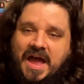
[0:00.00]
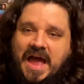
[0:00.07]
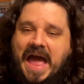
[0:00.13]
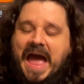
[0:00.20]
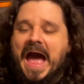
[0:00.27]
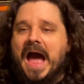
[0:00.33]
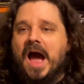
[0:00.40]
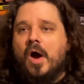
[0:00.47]

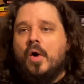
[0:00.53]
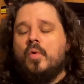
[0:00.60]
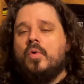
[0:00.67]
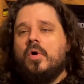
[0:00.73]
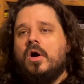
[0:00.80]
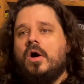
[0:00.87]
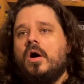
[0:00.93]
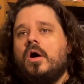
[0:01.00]

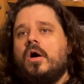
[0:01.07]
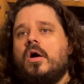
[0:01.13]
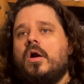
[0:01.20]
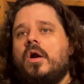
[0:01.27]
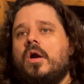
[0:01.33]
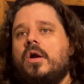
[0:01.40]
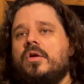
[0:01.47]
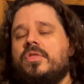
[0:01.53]
how
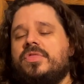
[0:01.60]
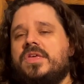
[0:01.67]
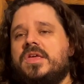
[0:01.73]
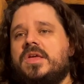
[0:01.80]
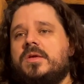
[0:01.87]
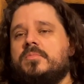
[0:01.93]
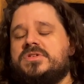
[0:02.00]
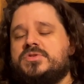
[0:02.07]
are
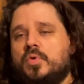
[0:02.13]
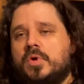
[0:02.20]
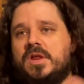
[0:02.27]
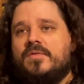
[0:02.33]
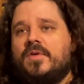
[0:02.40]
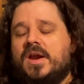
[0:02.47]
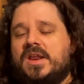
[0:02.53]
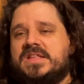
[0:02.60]
the majority
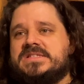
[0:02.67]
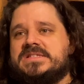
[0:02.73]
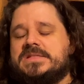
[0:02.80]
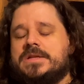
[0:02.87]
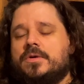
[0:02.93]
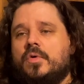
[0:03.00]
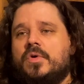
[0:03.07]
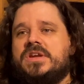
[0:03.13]
of audiences
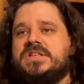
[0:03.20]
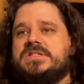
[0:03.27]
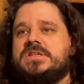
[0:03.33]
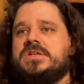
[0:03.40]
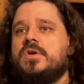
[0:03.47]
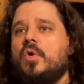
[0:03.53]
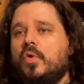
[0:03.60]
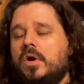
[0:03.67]
that are going to
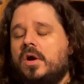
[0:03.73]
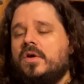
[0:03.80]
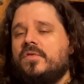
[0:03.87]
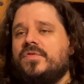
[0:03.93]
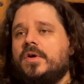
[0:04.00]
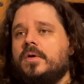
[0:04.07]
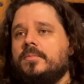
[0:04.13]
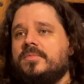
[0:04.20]
see horror
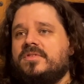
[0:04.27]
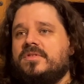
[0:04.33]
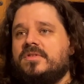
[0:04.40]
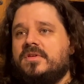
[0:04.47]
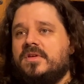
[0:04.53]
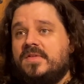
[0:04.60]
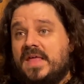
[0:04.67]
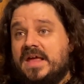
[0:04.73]
films
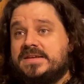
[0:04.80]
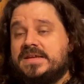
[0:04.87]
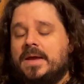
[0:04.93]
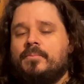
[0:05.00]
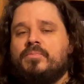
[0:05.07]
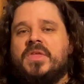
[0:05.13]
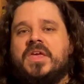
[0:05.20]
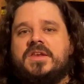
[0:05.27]
in that
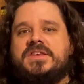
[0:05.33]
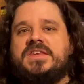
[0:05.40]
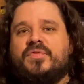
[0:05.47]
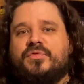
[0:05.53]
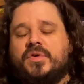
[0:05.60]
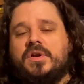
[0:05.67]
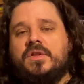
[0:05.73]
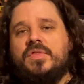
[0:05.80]
time
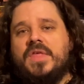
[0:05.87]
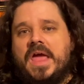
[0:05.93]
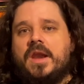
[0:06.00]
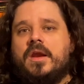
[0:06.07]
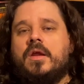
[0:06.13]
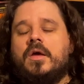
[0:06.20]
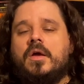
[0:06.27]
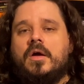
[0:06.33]
different
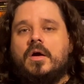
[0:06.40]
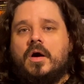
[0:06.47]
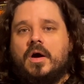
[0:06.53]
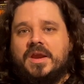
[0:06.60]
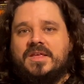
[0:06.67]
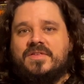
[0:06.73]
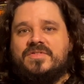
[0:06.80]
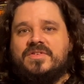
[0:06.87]
than
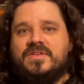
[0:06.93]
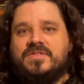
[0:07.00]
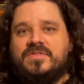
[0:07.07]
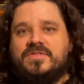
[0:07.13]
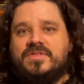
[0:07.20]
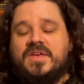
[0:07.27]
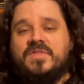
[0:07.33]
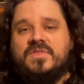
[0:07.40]

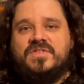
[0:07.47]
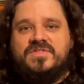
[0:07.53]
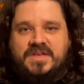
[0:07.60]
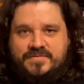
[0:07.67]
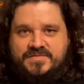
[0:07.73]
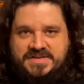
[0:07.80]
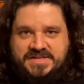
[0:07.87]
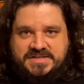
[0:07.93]
audiences in the
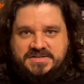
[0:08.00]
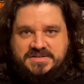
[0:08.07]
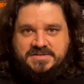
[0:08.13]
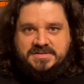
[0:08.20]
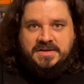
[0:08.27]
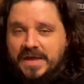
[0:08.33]
70s?